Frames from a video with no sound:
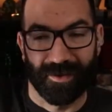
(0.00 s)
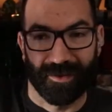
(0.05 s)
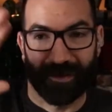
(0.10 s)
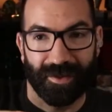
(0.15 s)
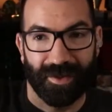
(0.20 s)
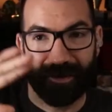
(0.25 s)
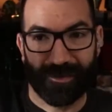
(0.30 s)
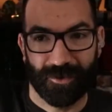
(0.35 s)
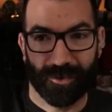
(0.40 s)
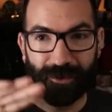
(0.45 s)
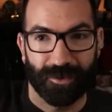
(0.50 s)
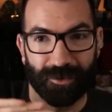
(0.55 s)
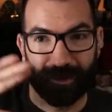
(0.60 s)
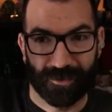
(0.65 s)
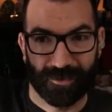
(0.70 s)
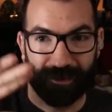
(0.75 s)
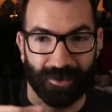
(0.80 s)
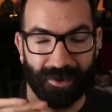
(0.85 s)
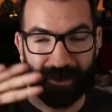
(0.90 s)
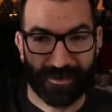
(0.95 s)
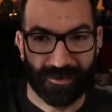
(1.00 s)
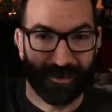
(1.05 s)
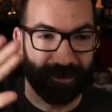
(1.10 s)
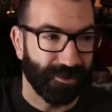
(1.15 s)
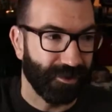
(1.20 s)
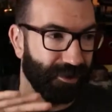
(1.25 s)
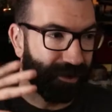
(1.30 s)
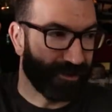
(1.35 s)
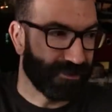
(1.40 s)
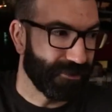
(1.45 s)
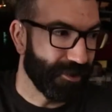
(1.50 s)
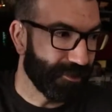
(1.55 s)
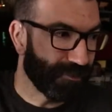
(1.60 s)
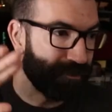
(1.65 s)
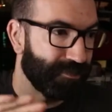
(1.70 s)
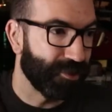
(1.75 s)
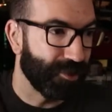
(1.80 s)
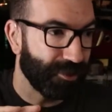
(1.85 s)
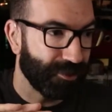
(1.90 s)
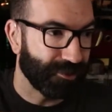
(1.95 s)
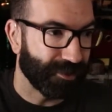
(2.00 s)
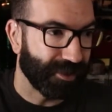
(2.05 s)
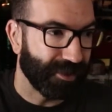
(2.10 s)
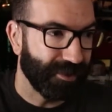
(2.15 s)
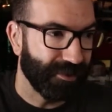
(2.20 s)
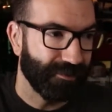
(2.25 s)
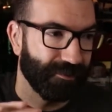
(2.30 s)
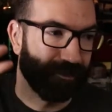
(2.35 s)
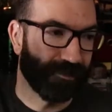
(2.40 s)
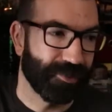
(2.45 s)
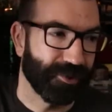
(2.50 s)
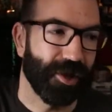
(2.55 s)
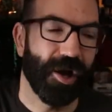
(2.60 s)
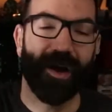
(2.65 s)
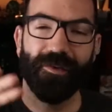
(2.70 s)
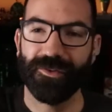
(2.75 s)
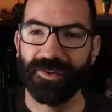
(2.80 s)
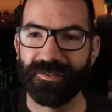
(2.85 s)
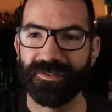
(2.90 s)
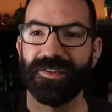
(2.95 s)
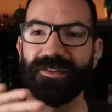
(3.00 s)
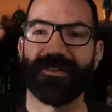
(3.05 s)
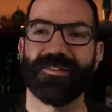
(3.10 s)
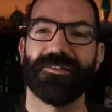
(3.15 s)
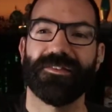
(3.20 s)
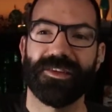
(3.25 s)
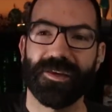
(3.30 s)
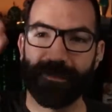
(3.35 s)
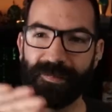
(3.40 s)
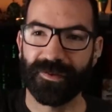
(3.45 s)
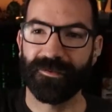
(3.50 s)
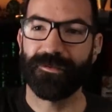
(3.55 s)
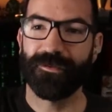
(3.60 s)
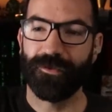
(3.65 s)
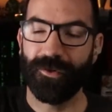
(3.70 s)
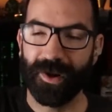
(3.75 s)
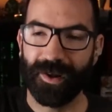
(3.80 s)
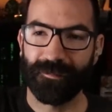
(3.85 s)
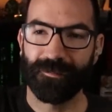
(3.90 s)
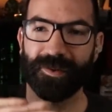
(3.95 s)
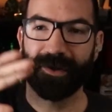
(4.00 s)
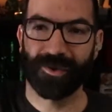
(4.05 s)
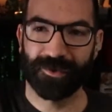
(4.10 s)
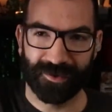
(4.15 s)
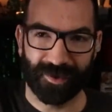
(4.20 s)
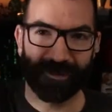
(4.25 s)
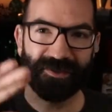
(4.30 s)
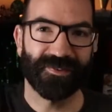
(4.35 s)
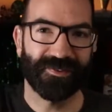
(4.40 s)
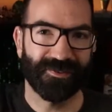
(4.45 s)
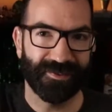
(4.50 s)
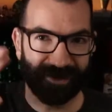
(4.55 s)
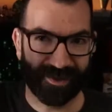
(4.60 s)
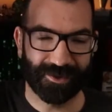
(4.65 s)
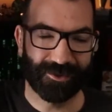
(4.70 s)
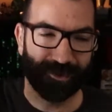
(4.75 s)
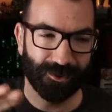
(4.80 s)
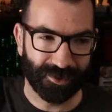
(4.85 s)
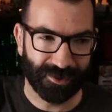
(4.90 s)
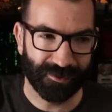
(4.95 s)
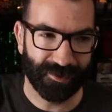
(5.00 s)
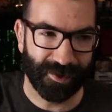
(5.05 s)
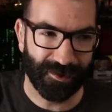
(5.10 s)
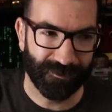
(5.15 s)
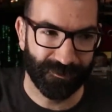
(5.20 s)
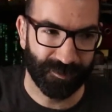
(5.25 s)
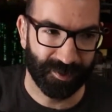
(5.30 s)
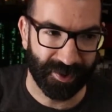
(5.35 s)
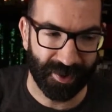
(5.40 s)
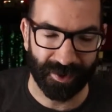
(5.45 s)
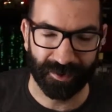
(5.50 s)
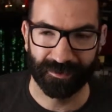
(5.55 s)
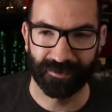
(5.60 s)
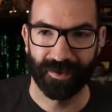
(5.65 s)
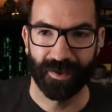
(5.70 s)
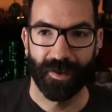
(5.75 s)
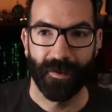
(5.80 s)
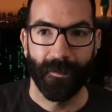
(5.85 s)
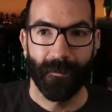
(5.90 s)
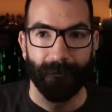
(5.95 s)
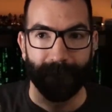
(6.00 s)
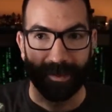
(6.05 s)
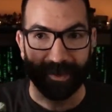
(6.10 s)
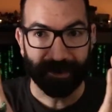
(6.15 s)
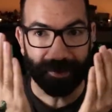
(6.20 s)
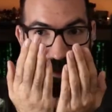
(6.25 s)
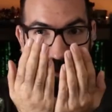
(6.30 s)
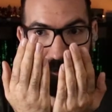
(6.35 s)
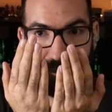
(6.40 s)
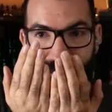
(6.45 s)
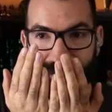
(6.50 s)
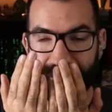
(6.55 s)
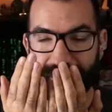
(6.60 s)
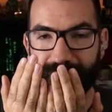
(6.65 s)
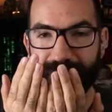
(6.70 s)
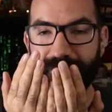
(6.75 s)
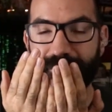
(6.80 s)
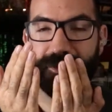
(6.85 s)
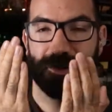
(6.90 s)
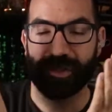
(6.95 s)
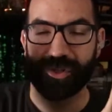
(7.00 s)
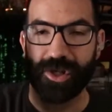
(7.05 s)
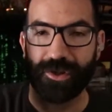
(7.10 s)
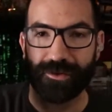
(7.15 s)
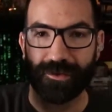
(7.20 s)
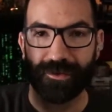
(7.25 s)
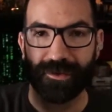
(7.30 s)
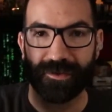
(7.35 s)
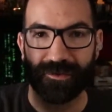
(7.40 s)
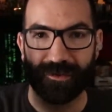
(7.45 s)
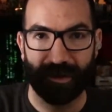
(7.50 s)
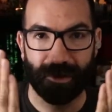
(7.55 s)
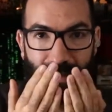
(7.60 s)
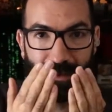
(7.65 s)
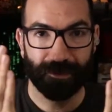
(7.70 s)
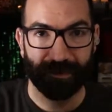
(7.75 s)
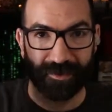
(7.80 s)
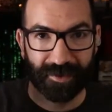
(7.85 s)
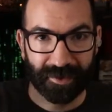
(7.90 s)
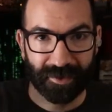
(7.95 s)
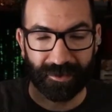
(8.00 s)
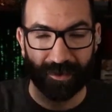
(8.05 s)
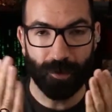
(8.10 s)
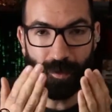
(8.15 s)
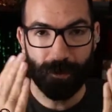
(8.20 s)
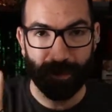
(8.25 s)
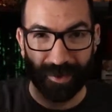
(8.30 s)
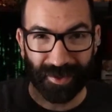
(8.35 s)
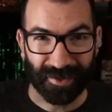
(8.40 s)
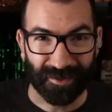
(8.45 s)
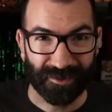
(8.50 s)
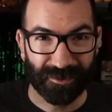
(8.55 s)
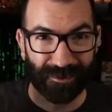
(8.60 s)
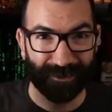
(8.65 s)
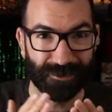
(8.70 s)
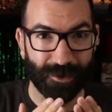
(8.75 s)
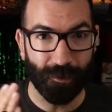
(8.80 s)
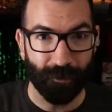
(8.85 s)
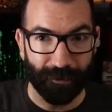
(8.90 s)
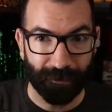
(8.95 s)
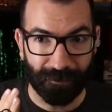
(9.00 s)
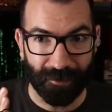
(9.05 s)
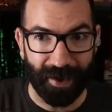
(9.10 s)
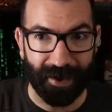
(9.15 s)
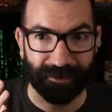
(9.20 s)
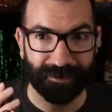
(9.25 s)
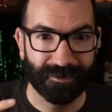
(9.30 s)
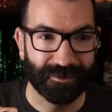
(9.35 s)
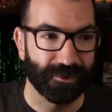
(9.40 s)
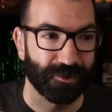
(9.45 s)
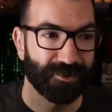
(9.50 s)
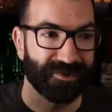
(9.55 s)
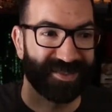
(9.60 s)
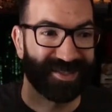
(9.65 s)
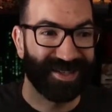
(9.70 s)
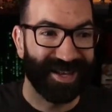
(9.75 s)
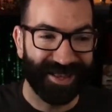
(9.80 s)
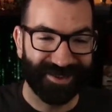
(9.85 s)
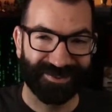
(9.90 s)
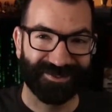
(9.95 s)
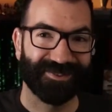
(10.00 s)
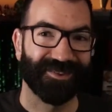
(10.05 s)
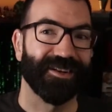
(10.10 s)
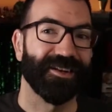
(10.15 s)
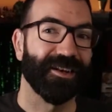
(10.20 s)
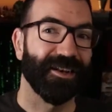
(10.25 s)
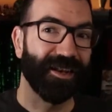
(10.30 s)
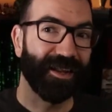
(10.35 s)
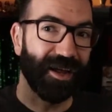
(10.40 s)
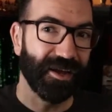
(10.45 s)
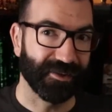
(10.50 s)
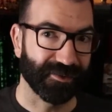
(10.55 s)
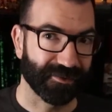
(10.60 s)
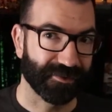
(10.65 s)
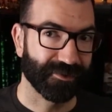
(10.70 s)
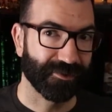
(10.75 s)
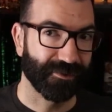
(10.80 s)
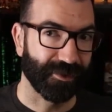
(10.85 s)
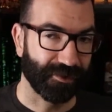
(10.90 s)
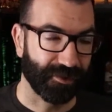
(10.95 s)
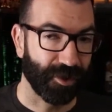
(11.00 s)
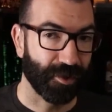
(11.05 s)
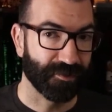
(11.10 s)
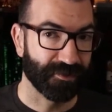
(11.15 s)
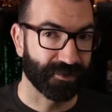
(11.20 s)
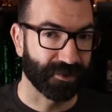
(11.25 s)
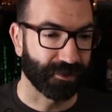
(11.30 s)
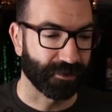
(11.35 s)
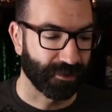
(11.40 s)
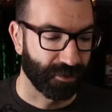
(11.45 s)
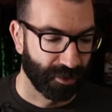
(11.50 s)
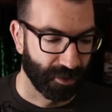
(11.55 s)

Okay, so it's not blurry, but obviously it's skipping frame because I'm still at 30 FPS. But now, because the shutter is closing and opening so fast, there's less light comes in.